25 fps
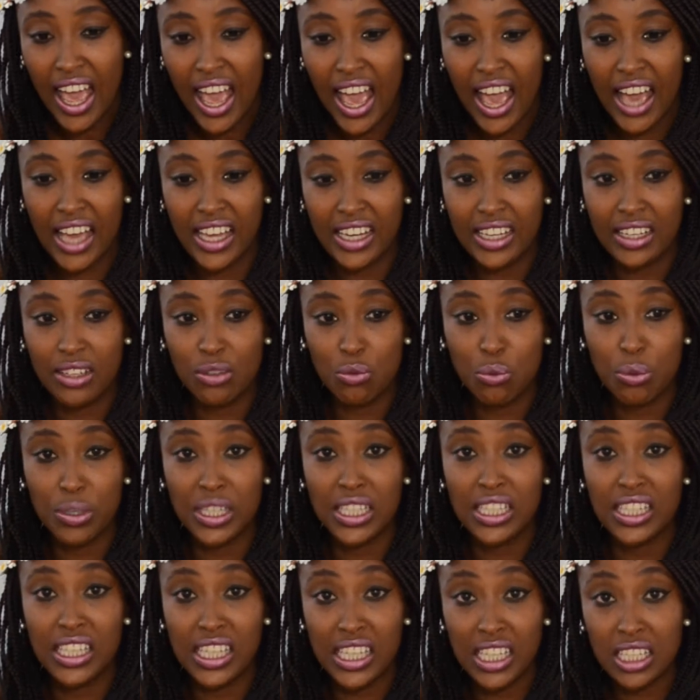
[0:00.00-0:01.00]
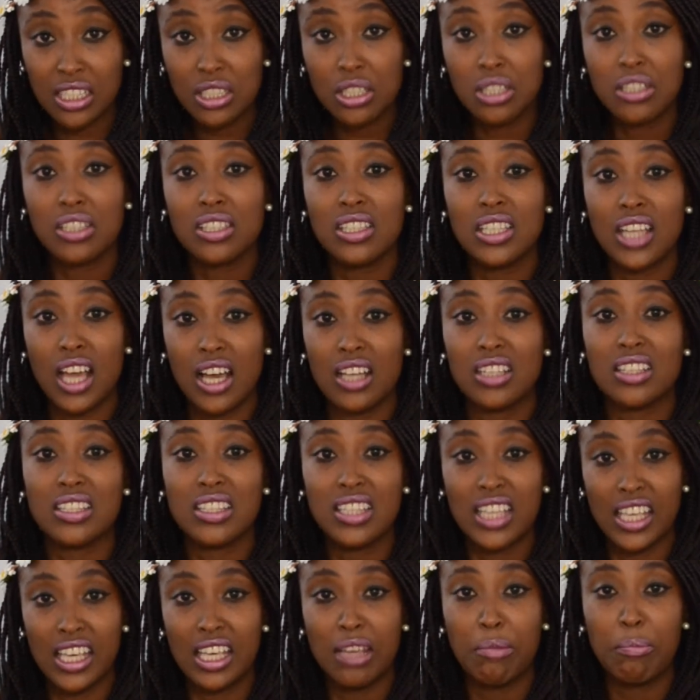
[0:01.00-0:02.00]
And we need to start
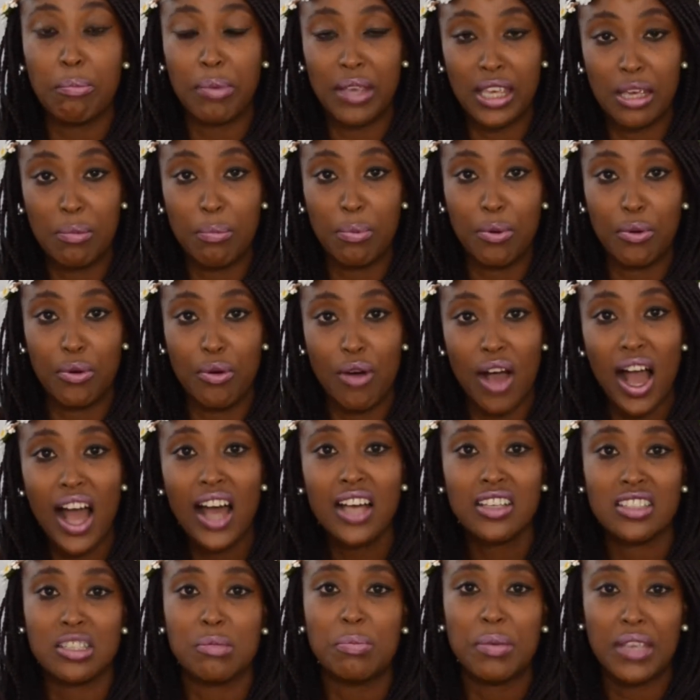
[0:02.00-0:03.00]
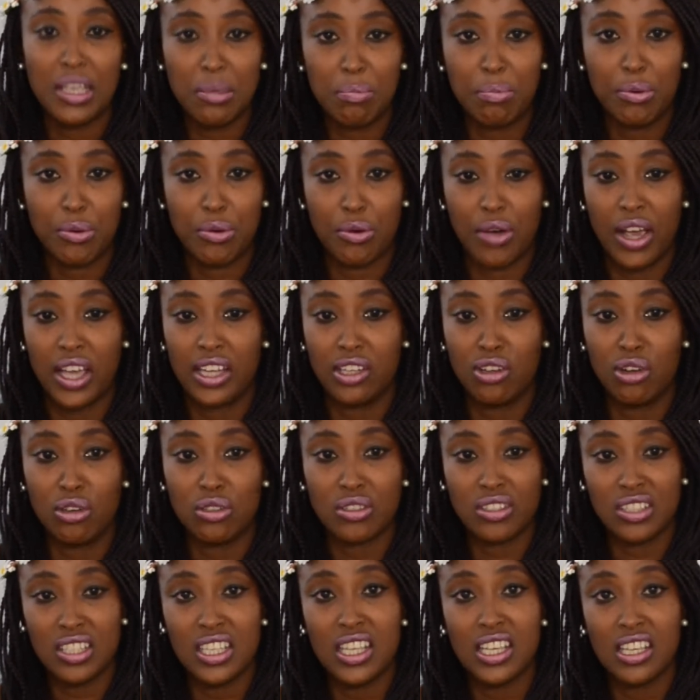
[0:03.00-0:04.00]
seeing people as people and not
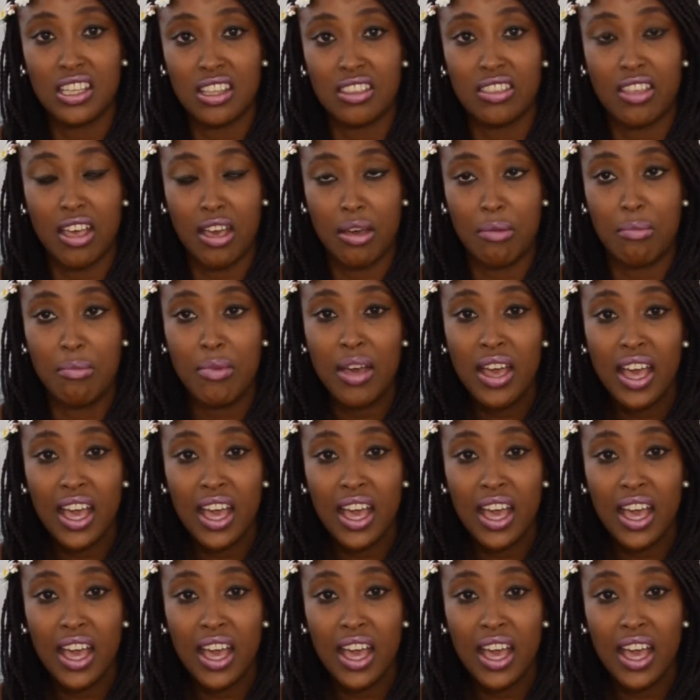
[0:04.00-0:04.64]
seeing them